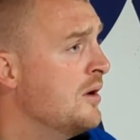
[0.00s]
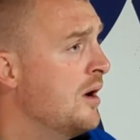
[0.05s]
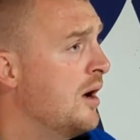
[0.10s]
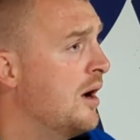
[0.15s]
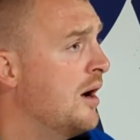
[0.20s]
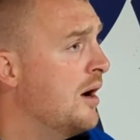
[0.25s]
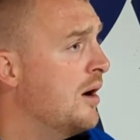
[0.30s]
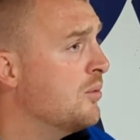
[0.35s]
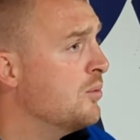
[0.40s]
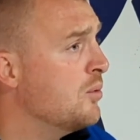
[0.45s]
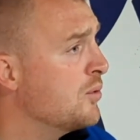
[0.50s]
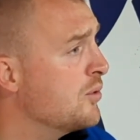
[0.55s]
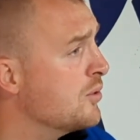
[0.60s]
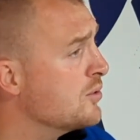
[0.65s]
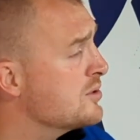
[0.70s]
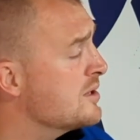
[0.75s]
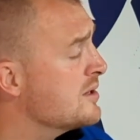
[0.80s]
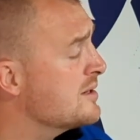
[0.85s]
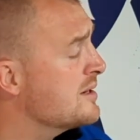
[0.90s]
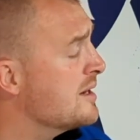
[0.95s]
uh, we'll
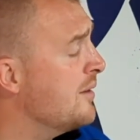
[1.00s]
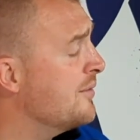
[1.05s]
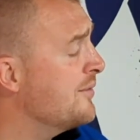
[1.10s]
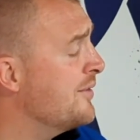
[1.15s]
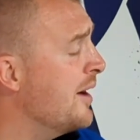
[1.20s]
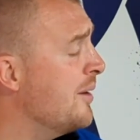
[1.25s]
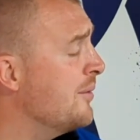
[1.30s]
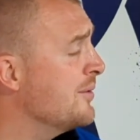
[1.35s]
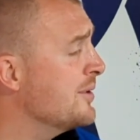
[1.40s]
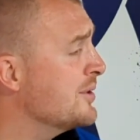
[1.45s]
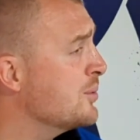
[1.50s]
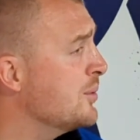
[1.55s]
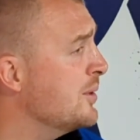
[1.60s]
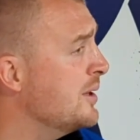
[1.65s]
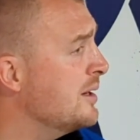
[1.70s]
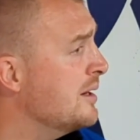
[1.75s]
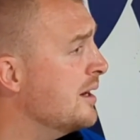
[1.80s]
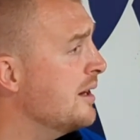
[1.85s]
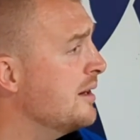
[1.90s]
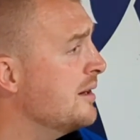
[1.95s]
dust ourselves down this
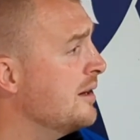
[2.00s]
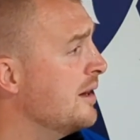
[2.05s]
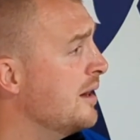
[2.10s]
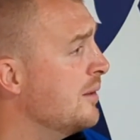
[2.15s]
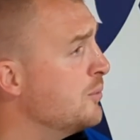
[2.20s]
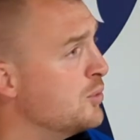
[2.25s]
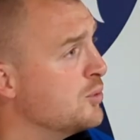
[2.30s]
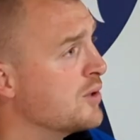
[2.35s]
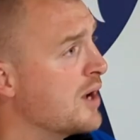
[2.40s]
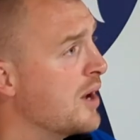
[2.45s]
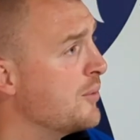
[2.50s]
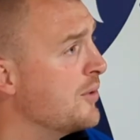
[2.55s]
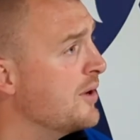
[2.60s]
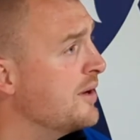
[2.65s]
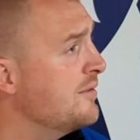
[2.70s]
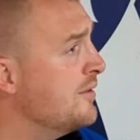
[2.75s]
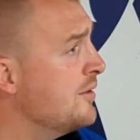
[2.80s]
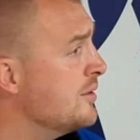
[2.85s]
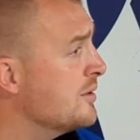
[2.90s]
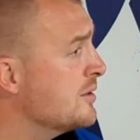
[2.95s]
weekend, and then we'll get
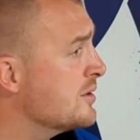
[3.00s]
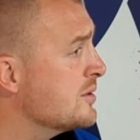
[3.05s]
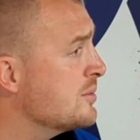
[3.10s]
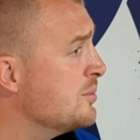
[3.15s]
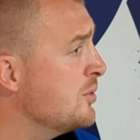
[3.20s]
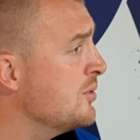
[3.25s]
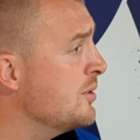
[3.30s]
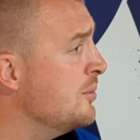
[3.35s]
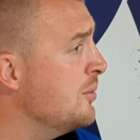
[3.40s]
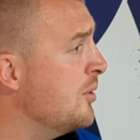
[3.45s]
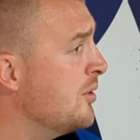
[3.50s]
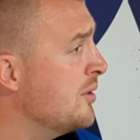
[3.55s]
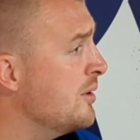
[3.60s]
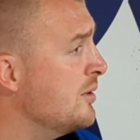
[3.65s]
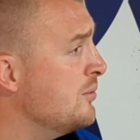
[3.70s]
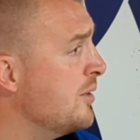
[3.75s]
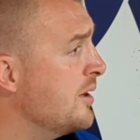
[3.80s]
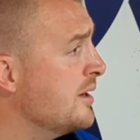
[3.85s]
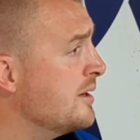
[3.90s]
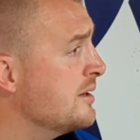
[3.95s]
refocused Monday
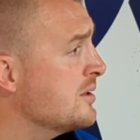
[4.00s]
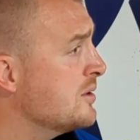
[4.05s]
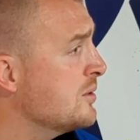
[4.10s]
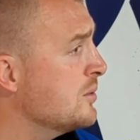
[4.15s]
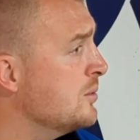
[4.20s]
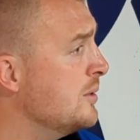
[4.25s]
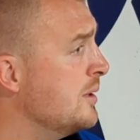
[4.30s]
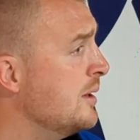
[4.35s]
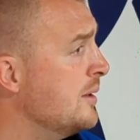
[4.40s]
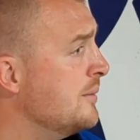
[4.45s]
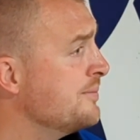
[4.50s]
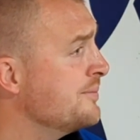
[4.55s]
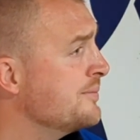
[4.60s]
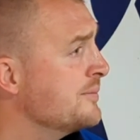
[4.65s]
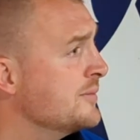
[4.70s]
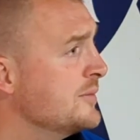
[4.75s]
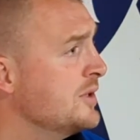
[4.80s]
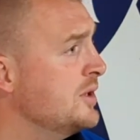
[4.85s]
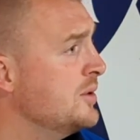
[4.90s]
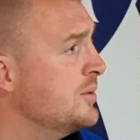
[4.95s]
morning, ready to um,
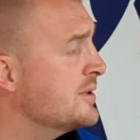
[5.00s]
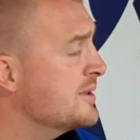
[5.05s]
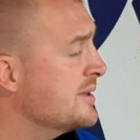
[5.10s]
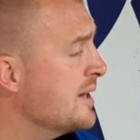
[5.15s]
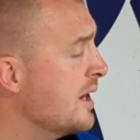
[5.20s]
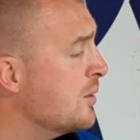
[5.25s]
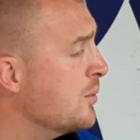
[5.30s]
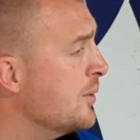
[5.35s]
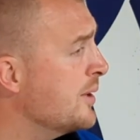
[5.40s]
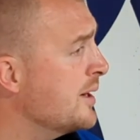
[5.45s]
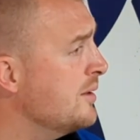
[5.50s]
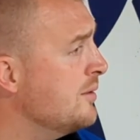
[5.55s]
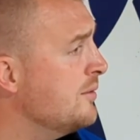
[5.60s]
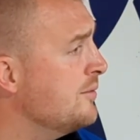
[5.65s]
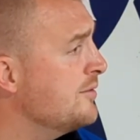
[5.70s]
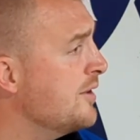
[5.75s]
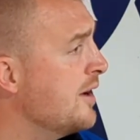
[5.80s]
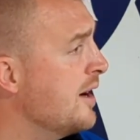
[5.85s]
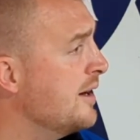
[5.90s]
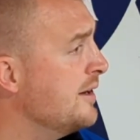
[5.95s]
you know attack Wigan
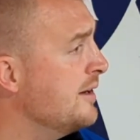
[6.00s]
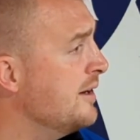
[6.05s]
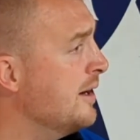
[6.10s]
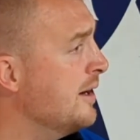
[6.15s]
on Friday